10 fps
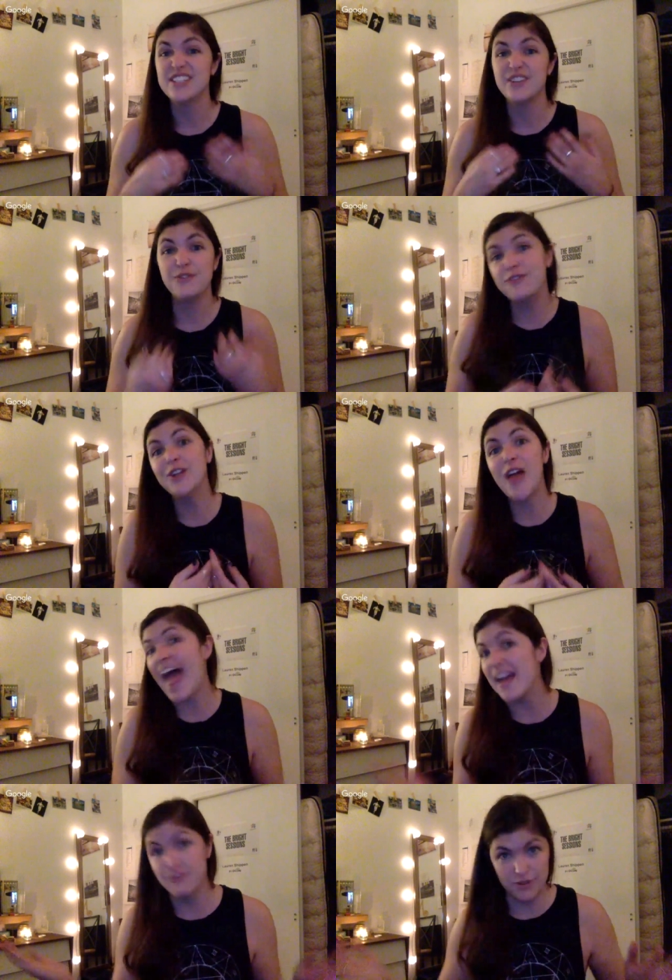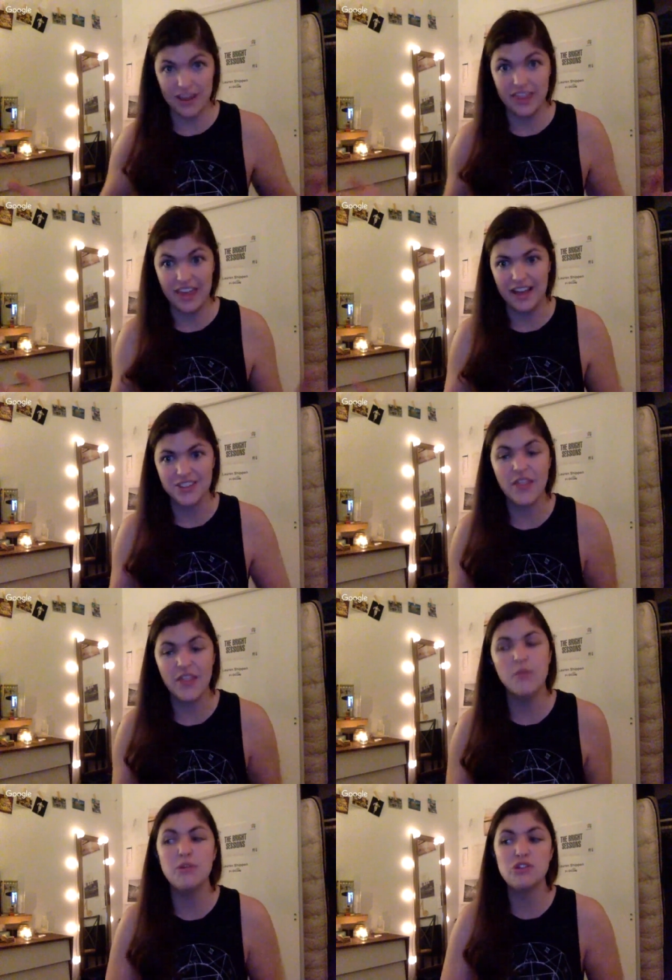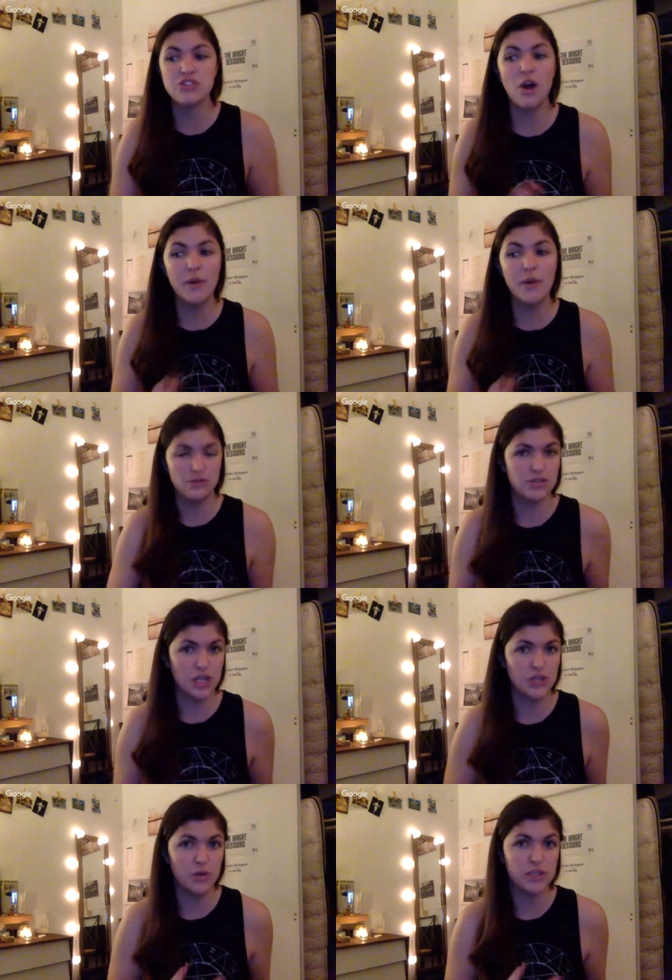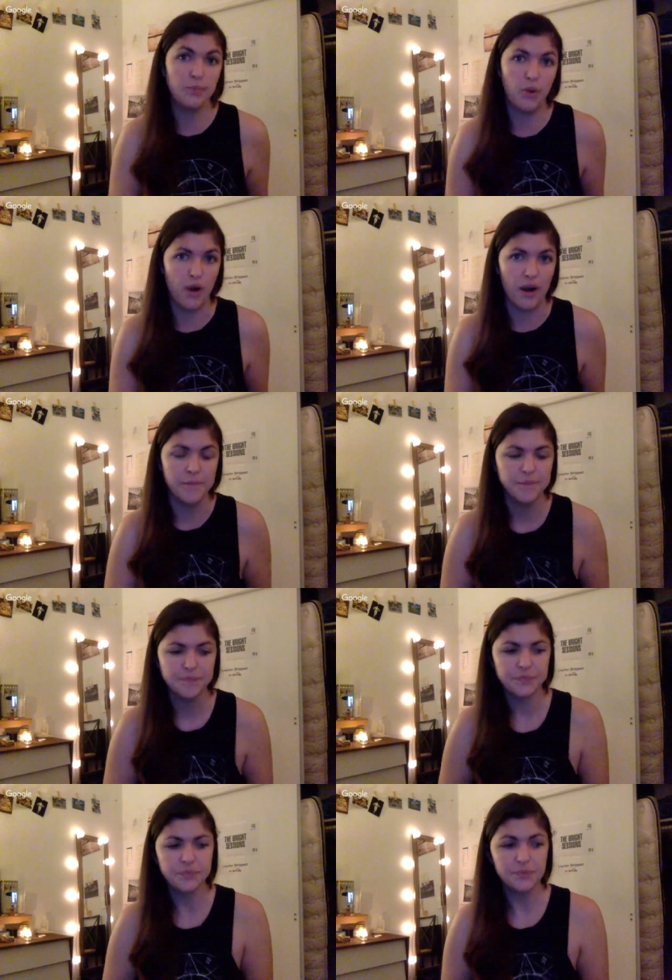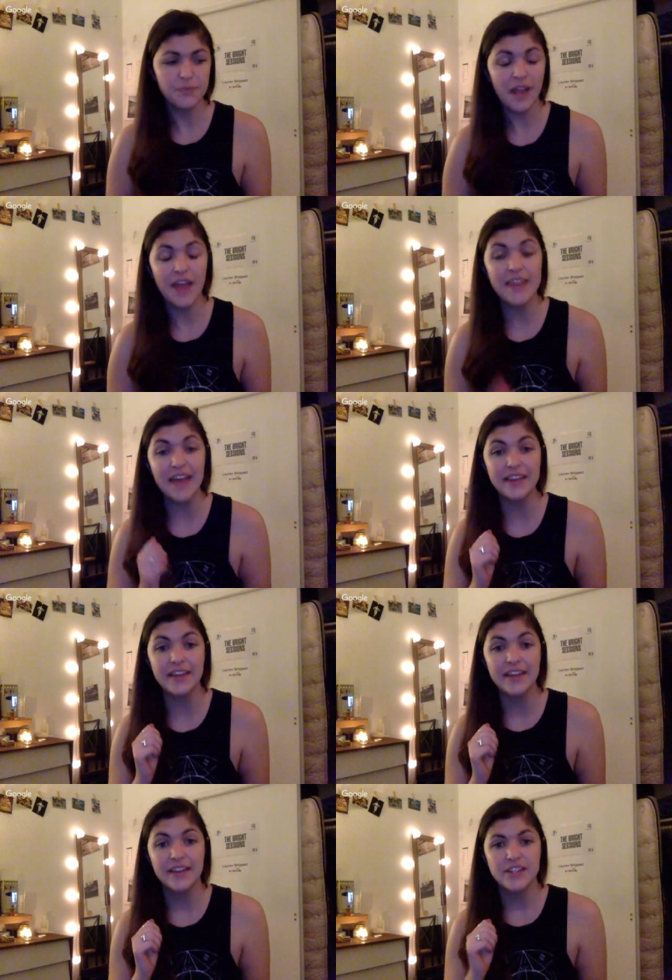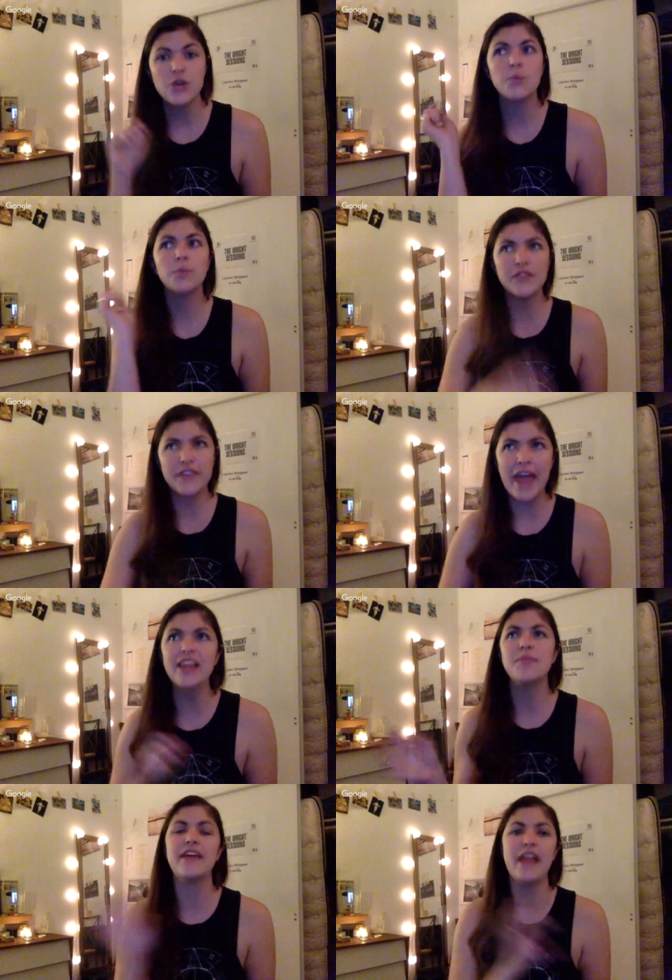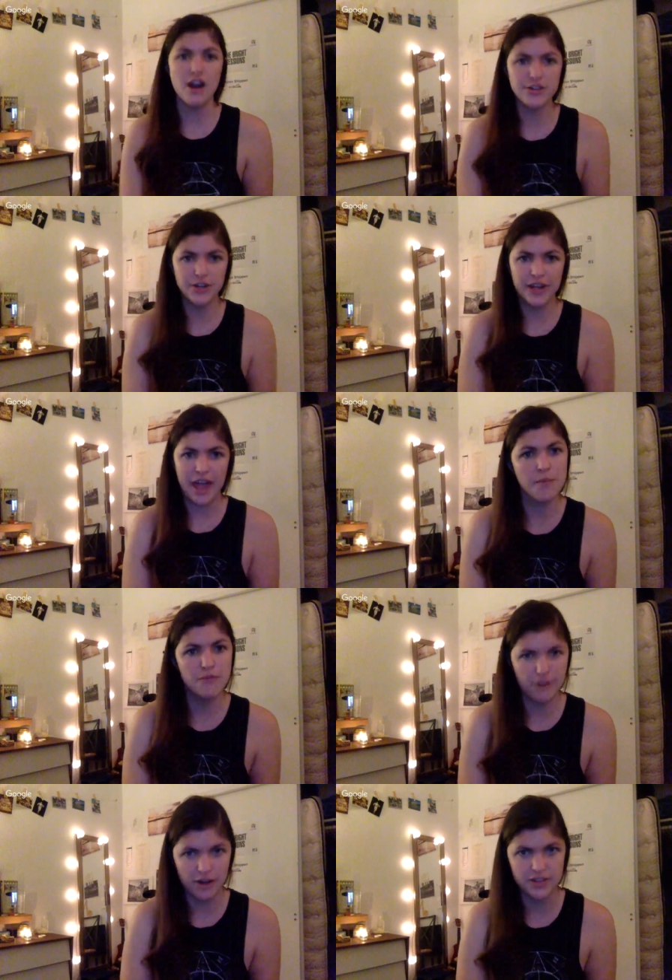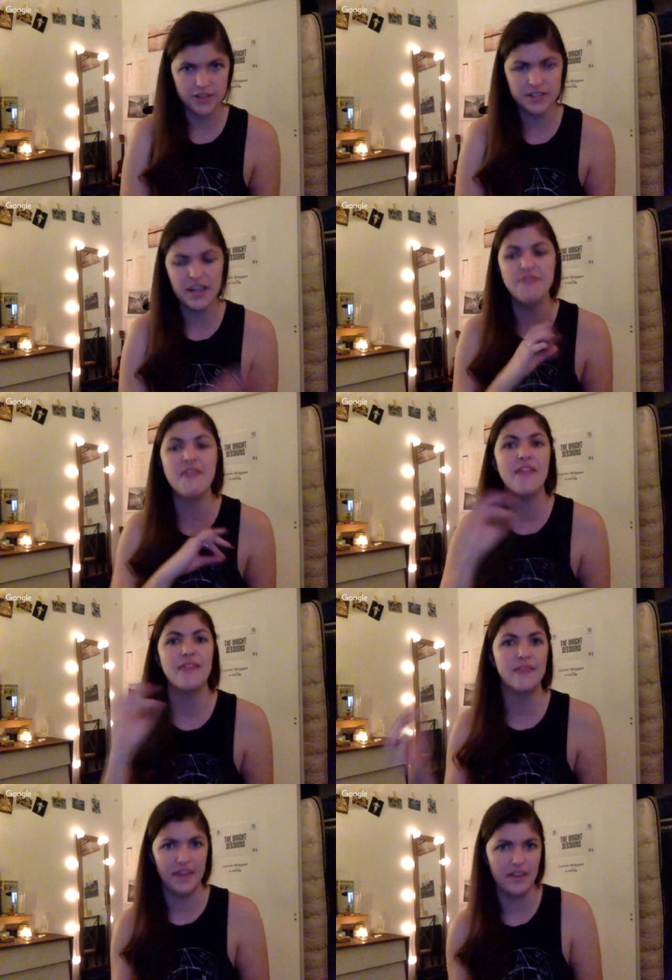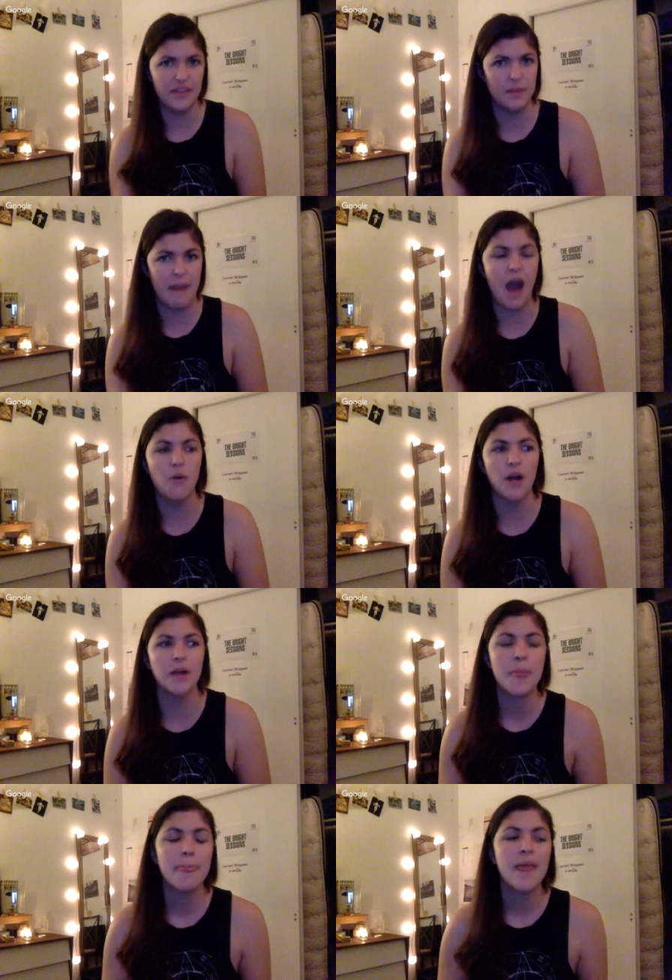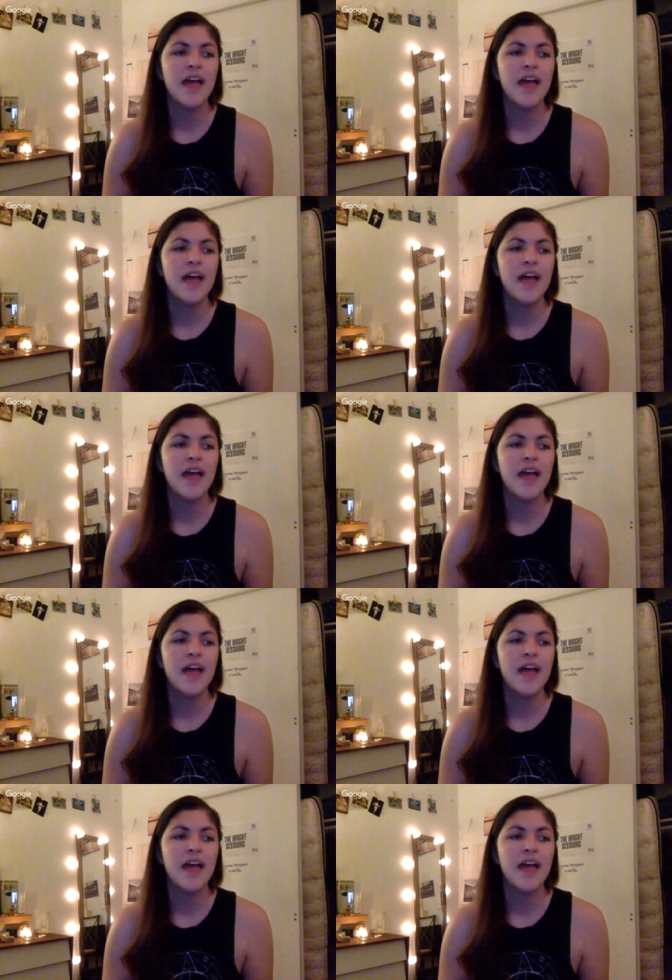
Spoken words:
has to feel everything. I thought that'd be so interesting to explore. And then, so with Caleb, the character came first and then the power.